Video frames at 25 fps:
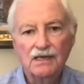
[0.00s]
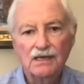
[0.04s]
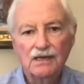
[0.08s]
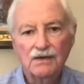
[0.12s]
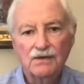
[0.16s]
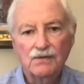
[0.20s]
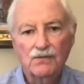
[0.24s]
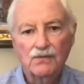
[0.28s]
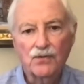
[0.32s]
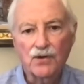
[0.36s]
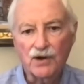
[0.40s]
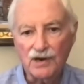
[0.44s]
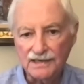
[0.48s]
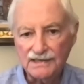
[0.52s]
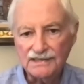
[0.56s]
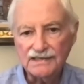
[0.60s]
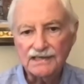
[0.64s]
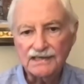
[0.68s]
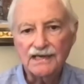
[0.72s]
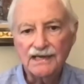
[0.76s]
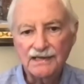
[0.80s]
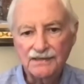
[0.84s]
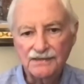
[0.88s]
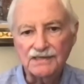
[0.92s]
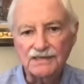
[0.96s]
worked
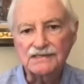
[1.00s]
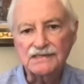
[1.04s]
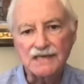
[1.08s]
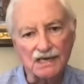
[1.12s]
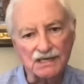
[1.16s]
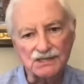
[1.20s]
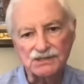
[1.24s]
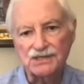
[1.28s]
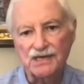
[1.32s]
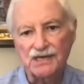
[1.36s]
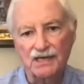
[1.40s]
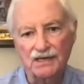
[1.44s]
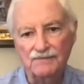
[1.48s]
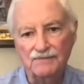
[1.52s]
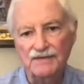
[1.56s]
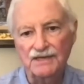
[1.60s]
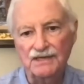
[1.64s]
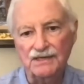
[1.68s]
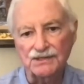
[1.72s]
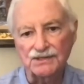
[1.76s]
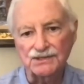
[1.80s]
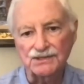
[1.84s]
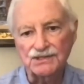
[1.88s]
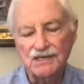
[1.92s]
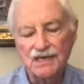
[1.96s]
in the textile
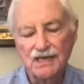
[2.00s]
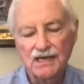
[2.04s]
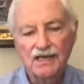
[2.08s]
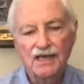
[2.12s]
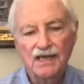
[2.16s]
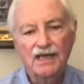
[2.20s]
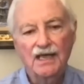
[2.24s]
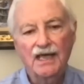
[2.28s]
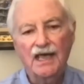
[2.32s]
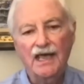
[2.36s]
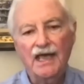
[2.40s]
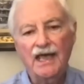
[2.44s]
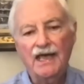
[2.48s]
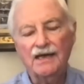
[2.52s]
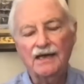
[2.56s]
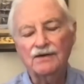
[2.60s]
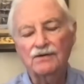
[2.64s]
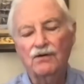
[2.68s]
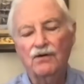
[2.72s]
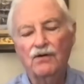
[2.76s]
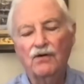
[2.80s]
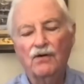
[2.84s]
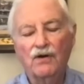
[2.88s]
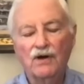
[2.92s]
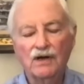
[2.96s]
mills. And
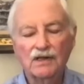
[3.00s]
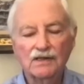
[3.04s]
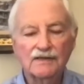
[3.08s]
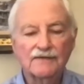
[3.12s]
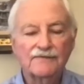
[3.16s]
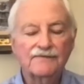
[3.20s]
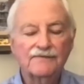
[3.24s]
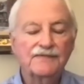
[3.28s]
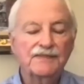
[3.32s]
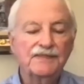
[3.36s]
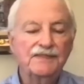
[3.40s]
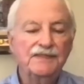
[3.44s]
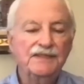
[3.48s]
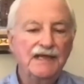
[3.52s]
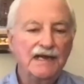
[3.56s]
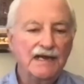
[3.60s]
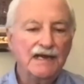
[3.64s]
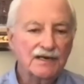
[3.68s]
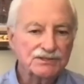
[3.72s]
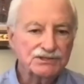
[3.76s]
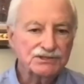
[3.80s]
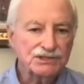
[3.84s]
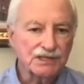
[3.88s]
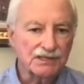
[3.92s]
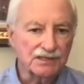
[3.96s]
all of their
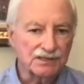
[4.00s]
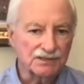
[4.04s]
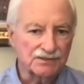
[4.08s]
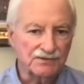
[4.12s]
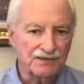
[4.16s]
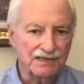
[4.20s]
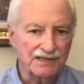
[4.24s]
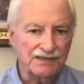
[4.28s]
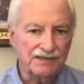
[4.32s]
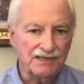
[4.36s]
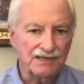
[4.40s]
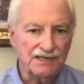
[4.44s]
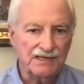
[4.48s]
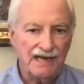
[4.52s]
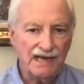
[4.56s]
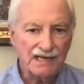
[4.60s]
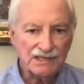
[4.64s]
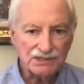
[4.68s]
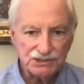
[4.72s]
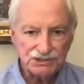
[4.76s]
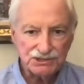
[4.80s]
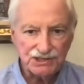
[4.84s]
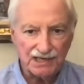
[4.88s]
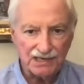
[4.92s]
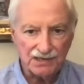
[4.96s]
children, the
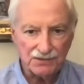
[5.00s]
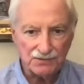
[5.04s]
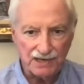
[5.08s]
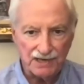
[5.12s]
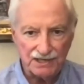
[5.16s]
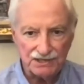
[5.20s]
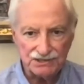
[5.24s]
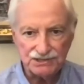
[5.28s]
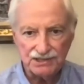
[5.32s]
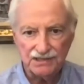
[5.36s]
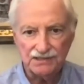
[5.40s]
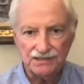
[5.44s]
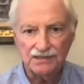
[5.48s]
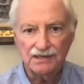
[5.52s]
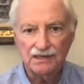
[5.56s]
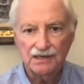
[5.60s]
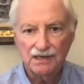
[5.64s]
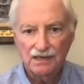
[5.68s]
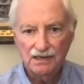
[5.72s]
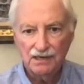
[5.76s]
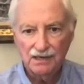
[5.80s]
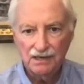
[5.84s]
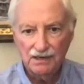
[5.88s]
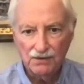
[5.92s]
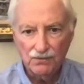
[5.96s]
next generation,
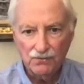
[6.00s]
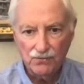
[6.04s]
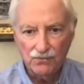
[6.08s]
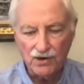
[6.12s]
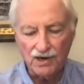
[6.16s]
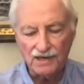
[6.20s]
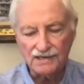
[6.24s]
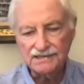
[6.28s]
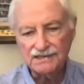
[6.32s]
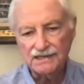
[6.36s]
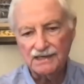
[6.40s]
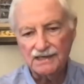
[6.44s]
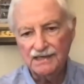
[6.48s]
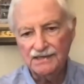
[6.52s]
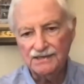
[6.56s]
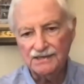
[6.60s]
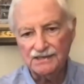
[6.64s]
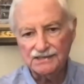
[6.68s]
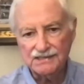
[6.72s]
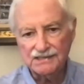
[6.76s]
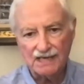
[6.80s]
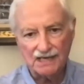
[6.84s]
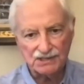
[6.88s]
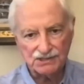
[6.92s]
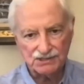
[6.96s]
worked in the
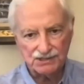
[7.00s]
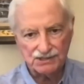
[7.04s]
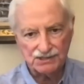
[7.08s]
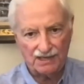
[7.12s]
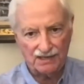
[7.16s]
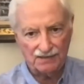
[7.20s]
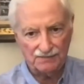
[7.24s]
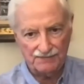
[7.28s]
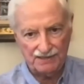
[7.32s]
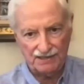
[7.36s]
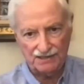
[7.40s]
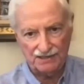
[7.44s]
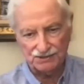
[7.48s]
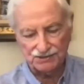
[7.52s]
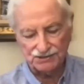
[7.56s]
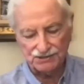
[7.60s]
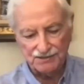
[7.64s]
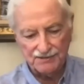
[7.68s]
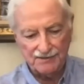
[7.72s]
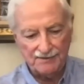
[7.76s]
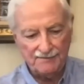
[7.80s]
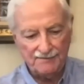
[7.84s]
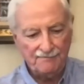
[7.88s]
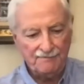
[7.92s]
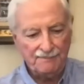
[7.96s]
textile mills.
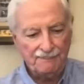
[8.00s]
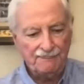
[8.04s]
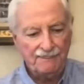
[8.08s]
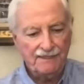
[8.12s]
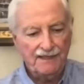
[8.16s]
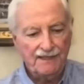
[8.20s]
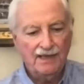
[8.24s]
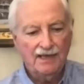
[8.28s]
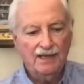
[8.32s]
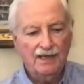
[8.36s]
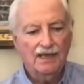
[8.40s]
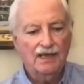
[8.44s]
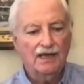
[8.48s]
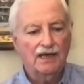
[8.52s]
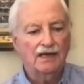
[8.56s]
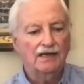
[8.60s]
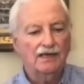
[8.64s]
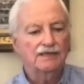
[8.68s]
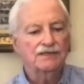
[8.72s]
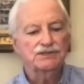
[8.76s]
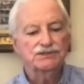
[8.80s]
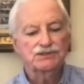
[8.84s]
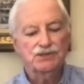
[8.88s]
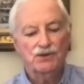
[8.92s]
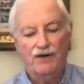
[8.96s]

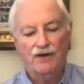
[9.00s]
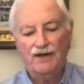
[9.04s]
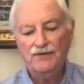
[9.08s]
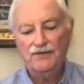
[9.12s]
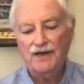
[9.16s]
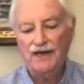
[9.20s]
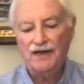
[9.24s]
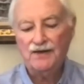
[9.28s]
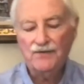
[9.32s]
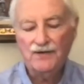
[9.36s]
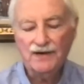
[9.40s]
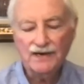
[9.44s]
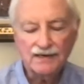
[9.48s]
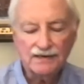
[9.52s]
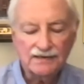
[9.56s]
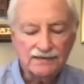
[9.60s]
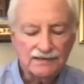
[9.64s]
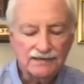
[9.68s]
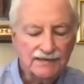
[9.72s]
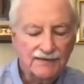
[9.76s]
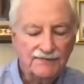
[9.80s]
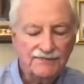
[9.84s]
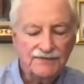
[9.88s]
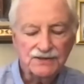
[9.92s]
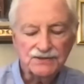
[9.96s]
So I want to
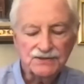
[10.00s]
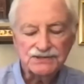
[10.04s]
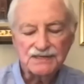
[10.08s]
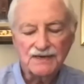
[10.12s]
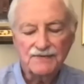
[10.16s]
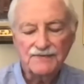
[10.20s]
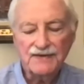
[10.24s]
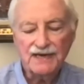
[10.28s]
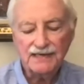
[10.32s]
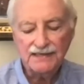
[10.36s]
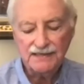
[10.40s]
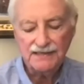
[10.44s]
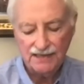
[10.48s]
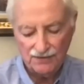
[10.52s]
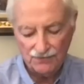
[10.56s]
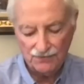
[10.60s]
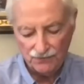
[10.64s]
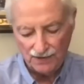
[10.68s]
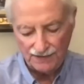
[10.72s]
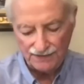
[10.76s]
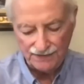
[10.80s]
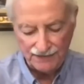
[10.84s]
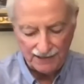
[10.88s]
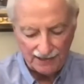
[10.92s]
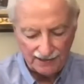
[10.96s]
give you some idea of
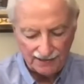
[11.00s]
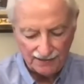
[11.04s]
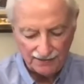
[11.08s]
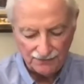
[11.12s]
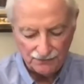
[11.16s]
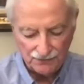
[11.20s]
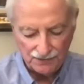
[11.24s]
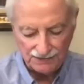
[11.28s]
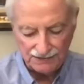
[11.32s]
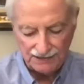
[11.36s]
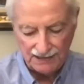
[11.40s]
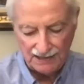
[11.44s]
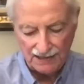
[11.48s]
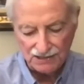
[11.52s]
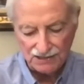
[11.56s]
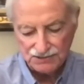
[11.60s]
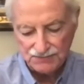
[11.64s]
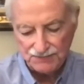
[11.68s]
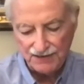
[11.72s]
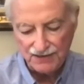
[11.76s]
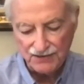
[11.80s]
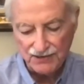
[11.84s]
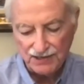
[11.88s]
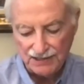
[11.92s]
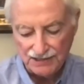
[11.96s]
what they
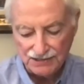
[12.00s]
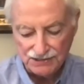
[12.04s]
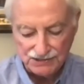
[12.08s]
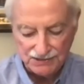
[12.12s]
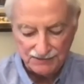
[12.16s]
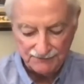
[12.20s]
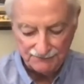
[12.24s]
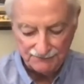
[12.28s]
experienced.